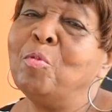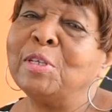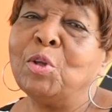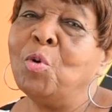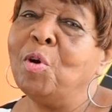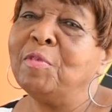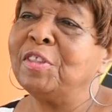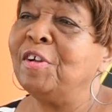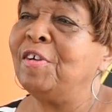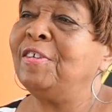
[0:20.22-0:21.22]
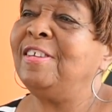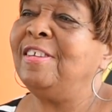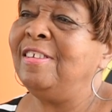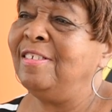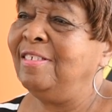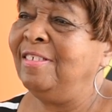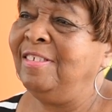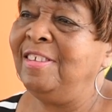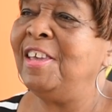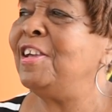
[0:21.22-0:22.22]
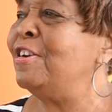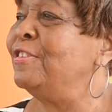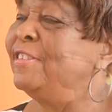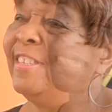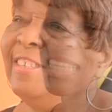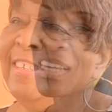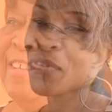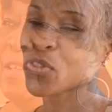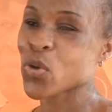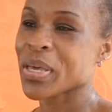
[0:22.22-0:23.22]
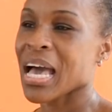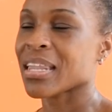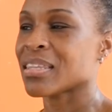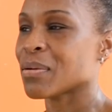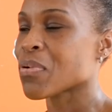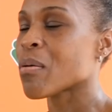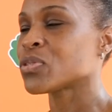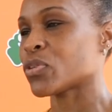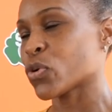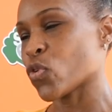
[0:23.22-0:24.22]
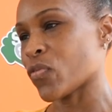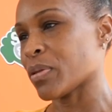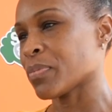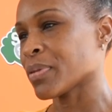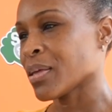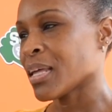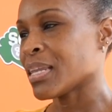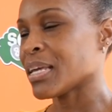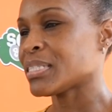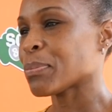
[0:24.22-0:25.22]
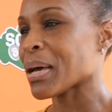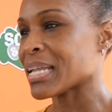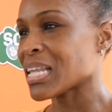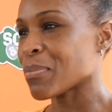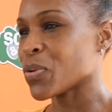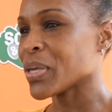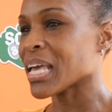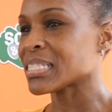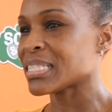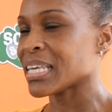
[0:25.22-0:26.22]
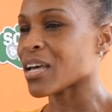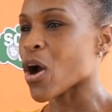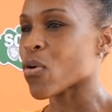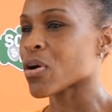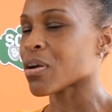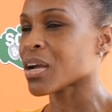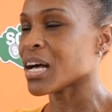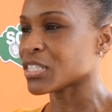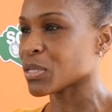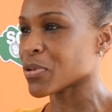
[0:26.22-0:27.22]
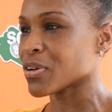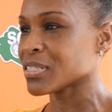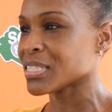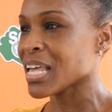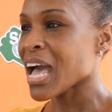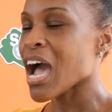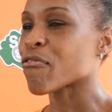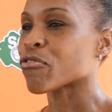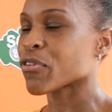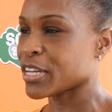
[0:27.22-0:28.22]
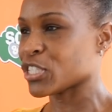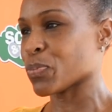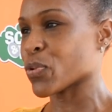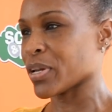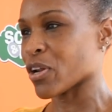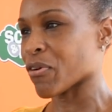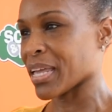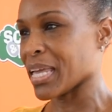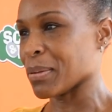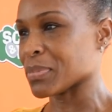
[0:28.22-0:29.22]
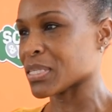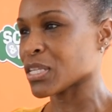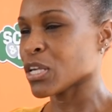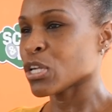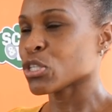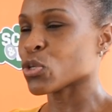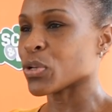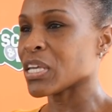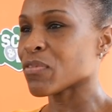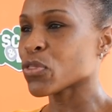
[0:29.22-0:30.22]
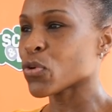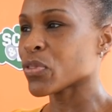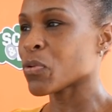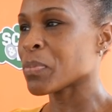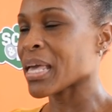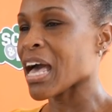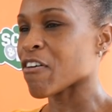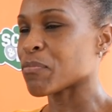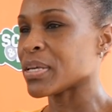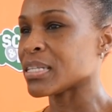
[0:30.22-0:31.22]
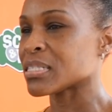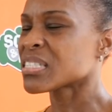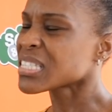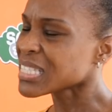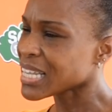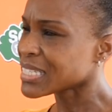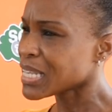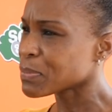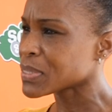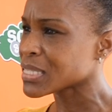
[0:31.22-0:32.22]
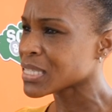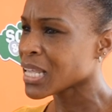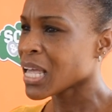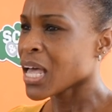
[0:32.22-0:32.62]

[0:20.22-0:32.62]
was over 30 years. Even though we had the problems with the COVID-19 pandemic, we can say that our customers have really supported our games. So even though there may have been slight dips,